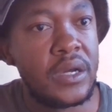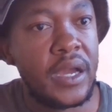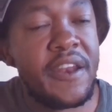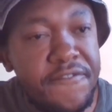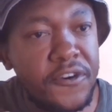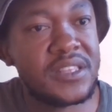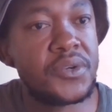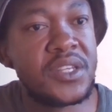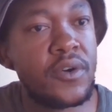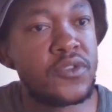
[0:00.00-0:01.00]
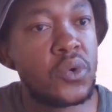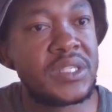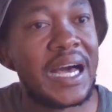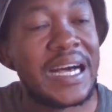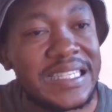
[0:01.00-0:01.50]
and 4,000 of those
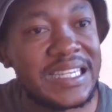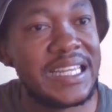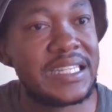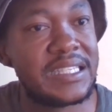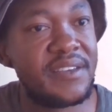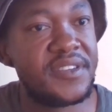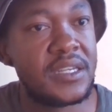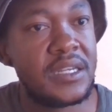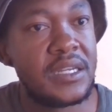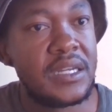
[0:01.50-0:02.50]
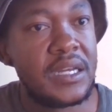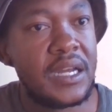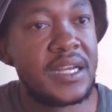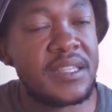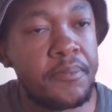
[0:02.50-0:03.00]
are still serving
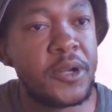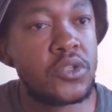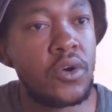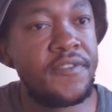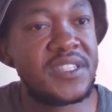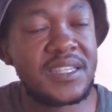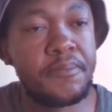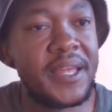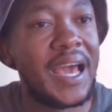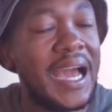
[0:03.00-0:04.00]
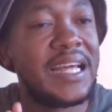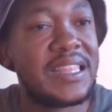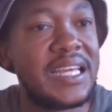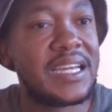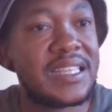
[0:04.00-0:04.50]
as the police officers, man, I
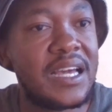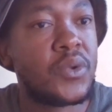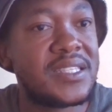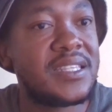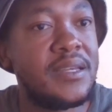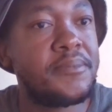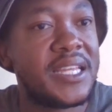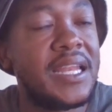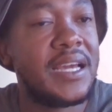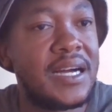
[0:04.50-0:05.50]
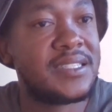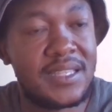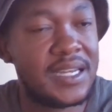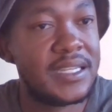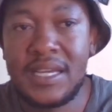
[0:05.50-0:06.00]
think that was him telling us
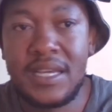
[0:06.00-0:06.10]
that